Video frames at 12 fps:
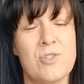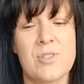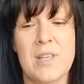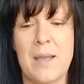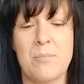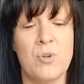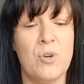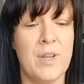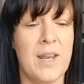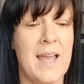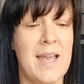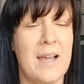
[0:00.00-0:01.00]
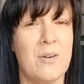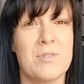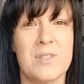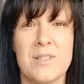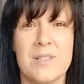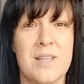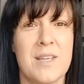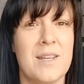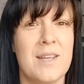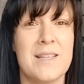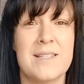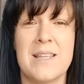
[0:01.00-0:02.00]
just kept cutting out and
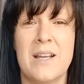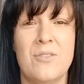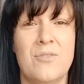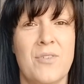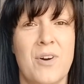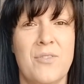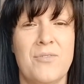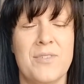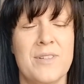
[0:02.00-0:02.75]
turning itself off.